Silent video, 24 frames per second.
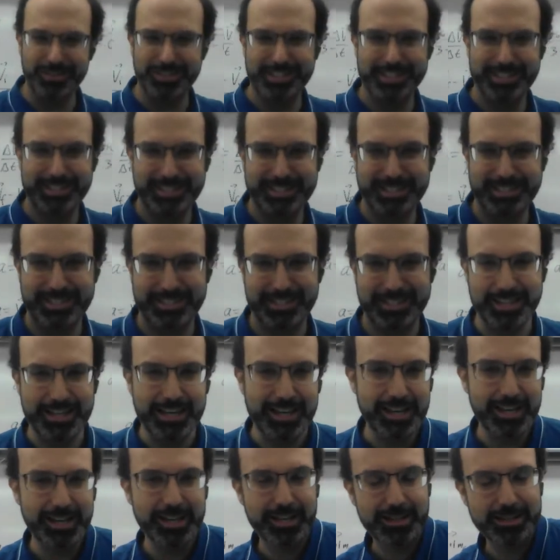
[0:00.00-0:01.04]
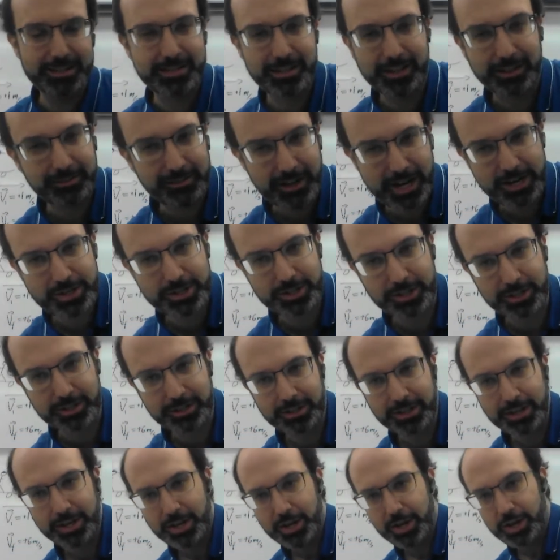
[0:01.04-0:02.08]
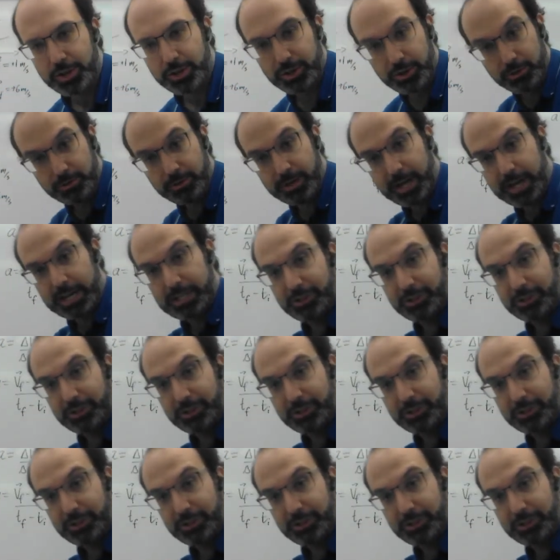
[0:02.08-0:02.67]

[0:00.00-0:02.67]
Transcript: to see acceleration. You guys